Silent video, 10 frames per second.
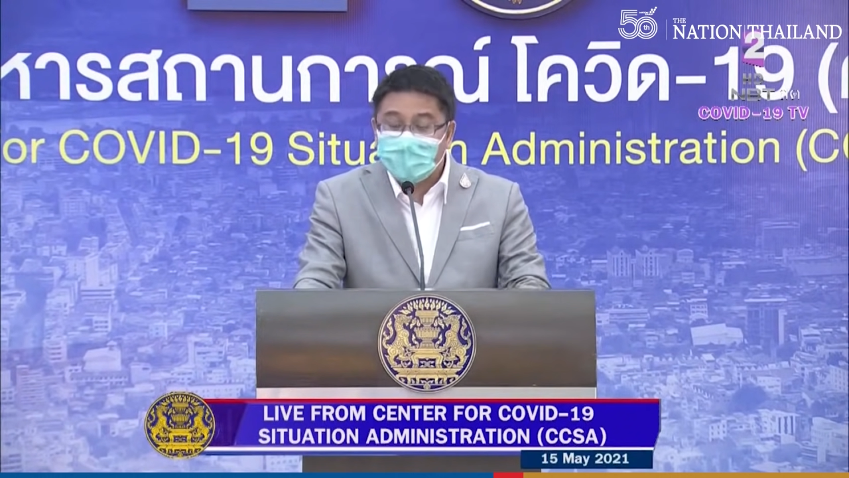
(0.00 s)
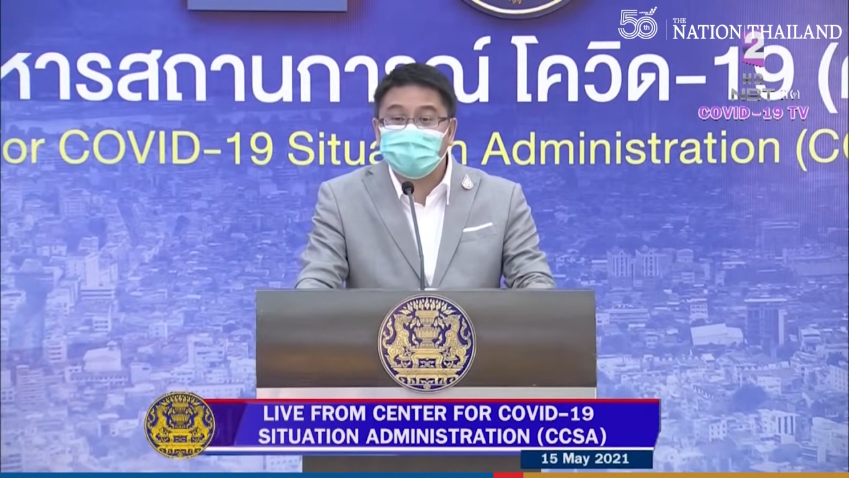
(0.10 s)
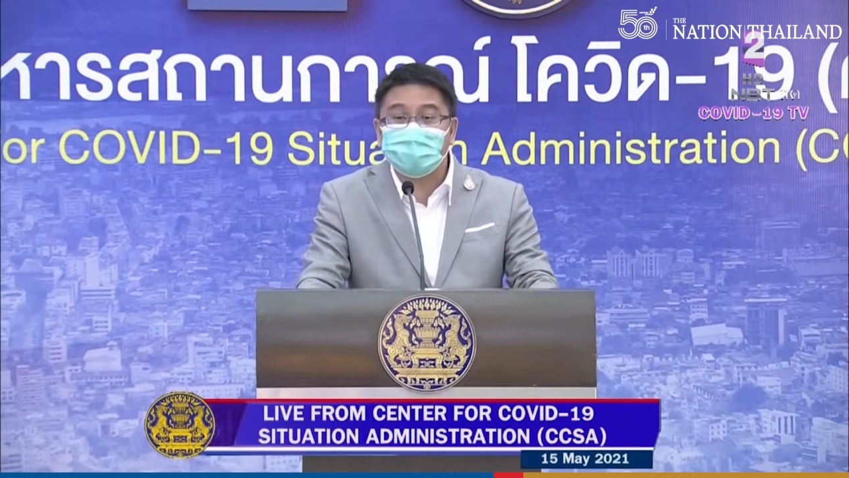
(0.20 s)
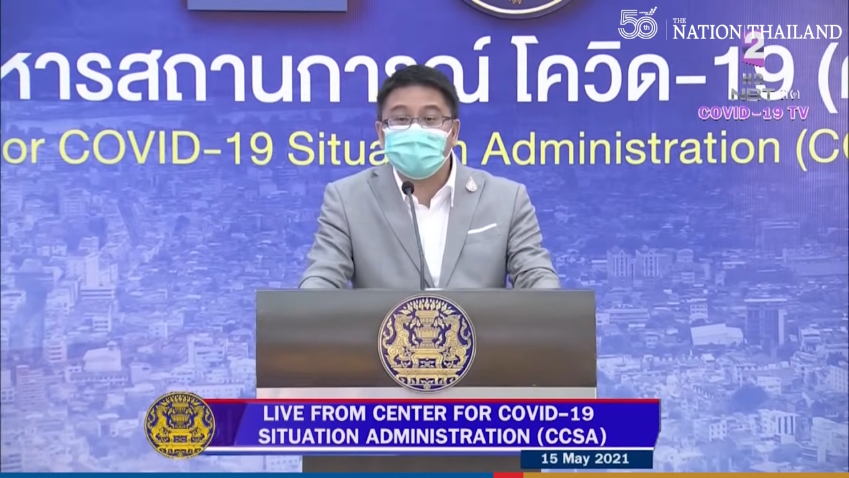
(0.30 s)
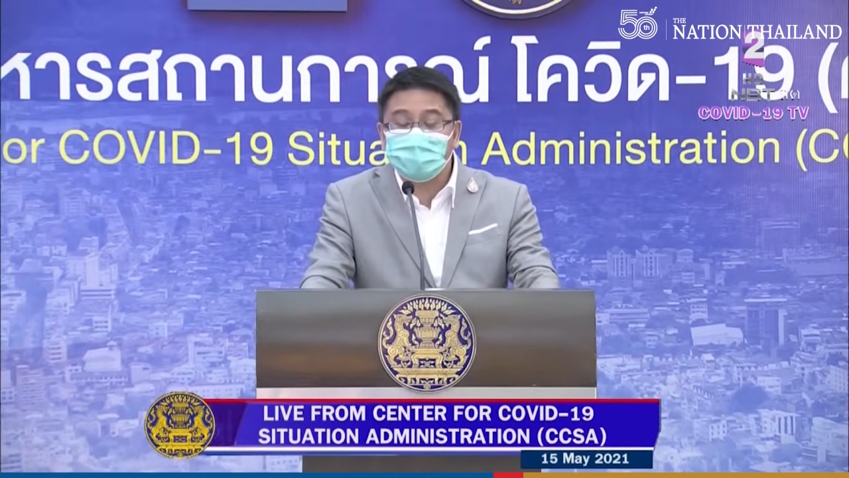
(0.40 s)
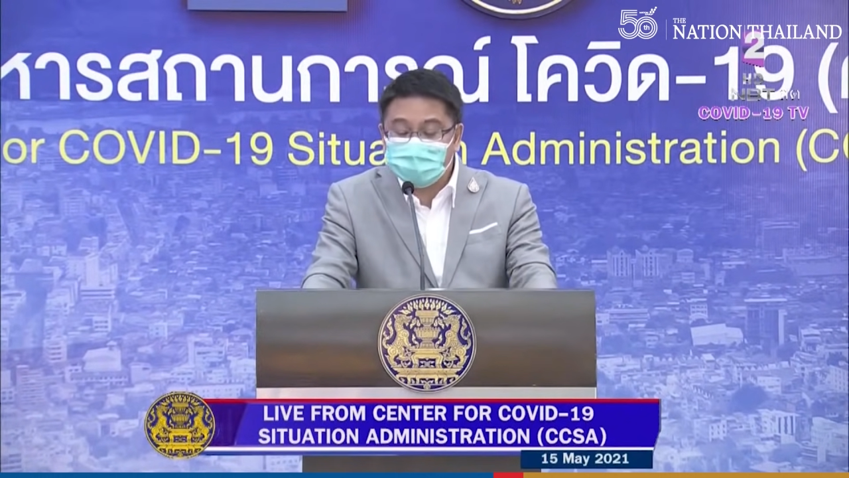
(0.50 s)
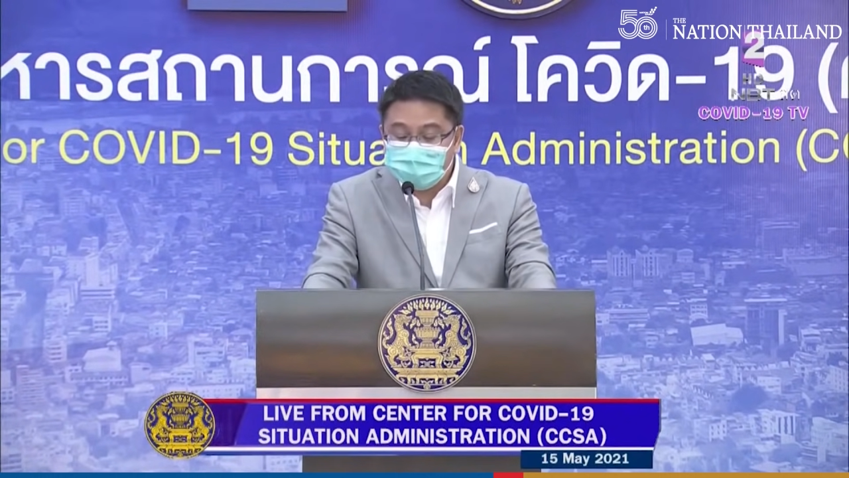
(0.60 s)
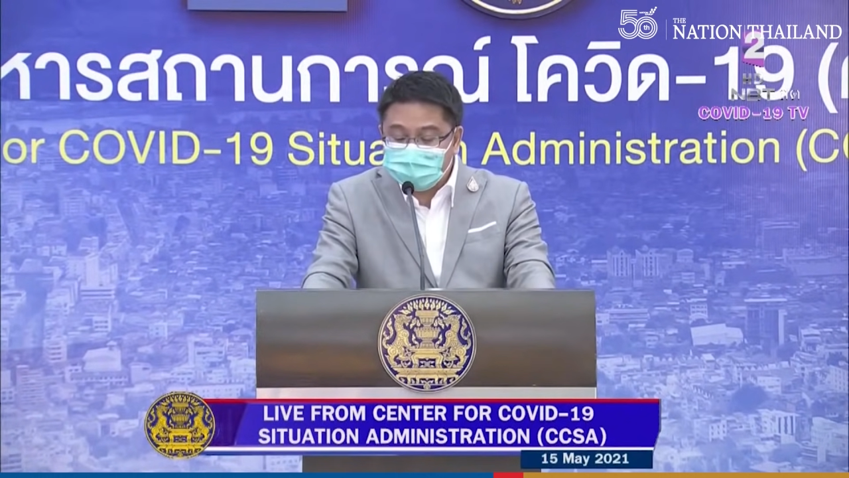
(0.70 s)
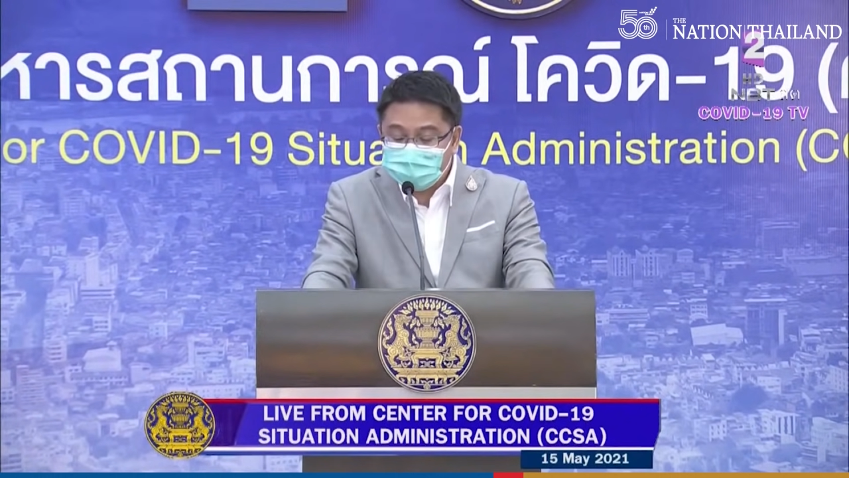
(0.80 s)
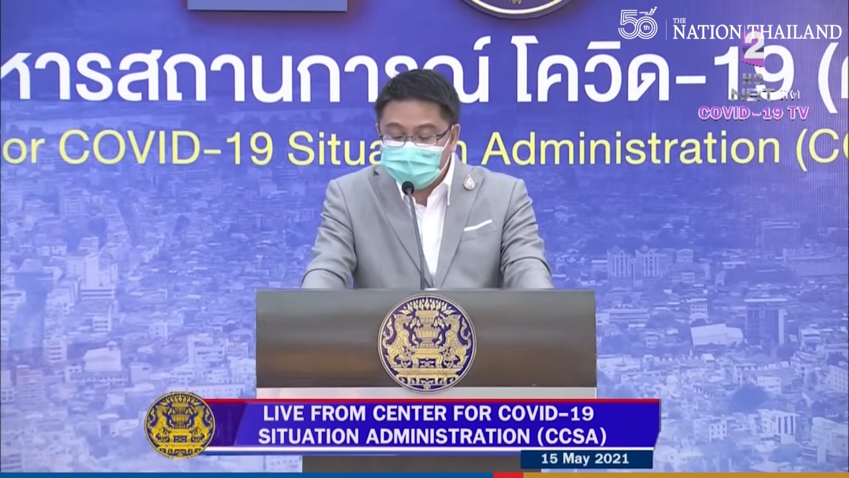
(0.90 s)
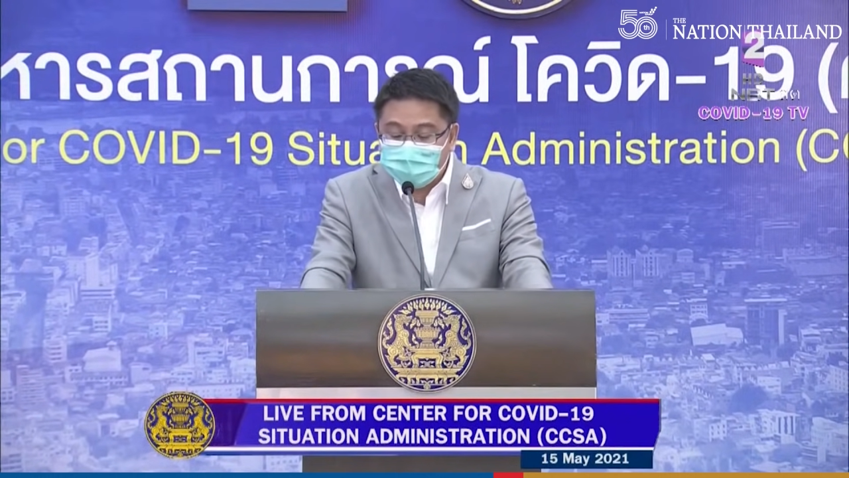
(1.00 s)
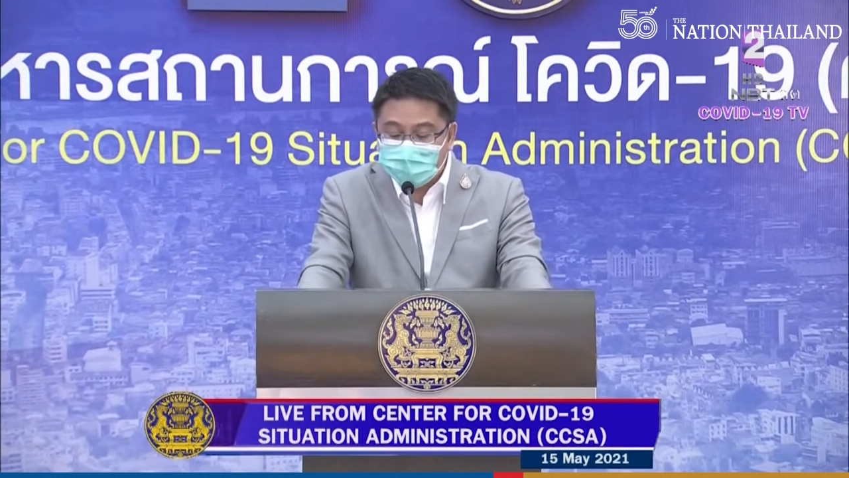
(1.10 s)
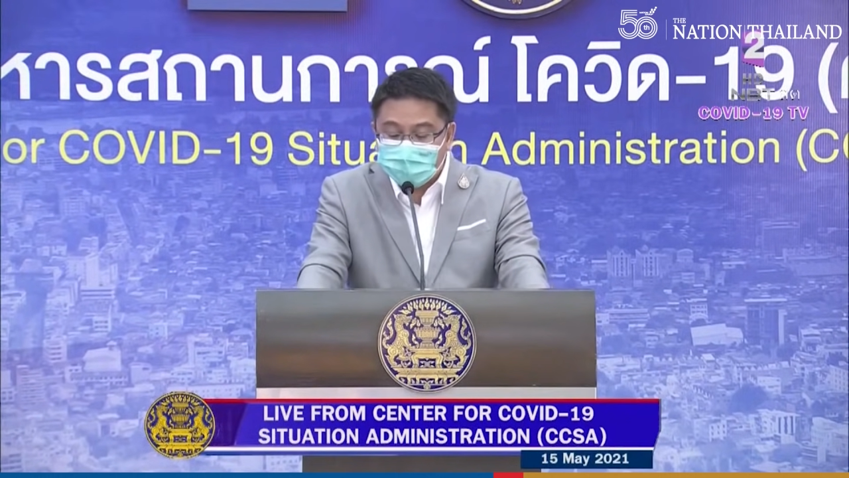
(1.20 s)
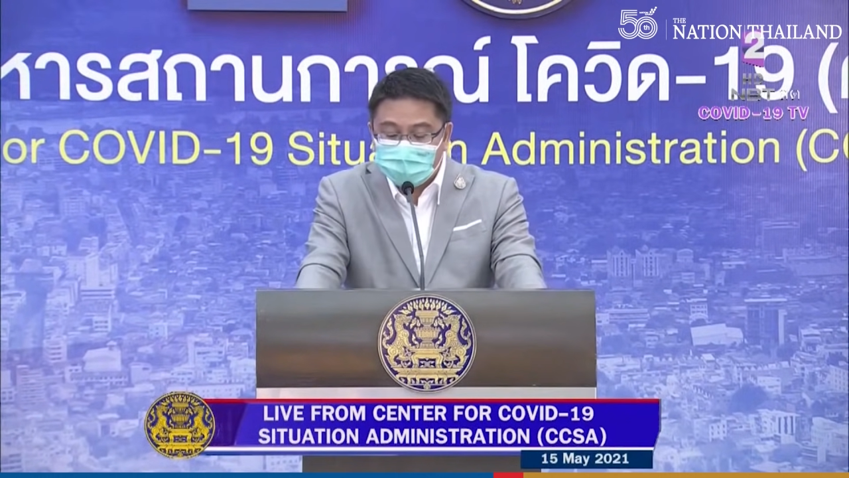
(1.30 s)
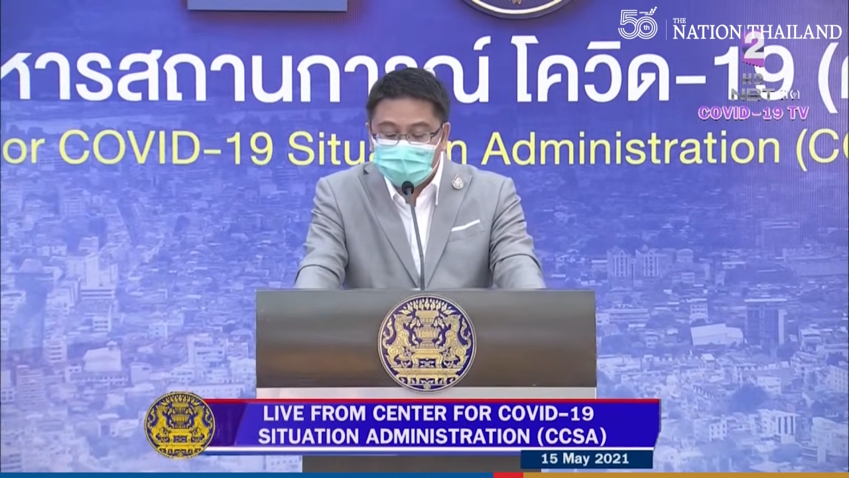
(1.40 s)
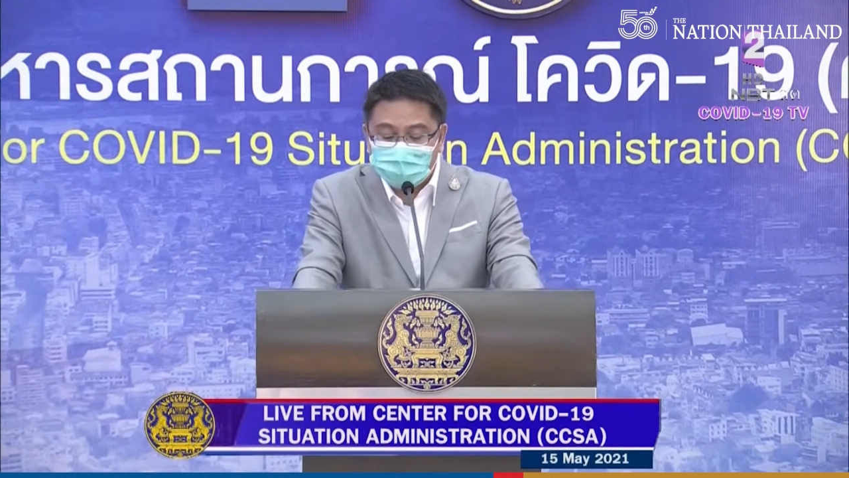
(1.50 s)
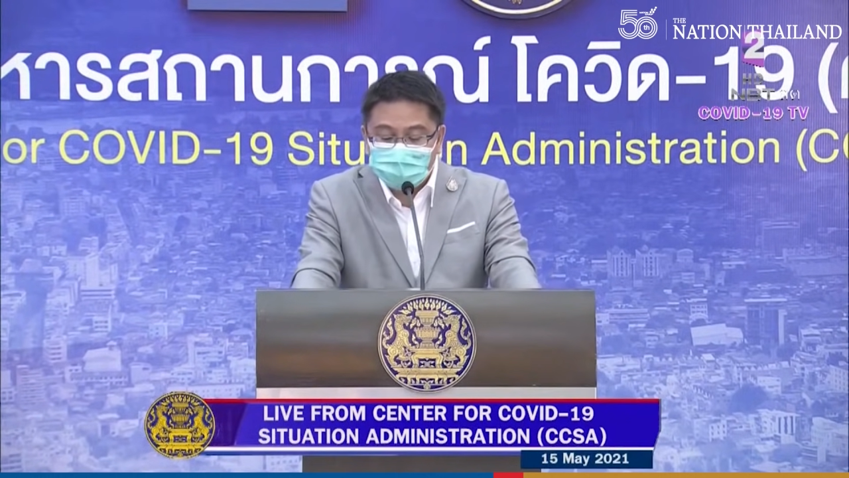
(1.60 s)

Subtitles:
However, to ensure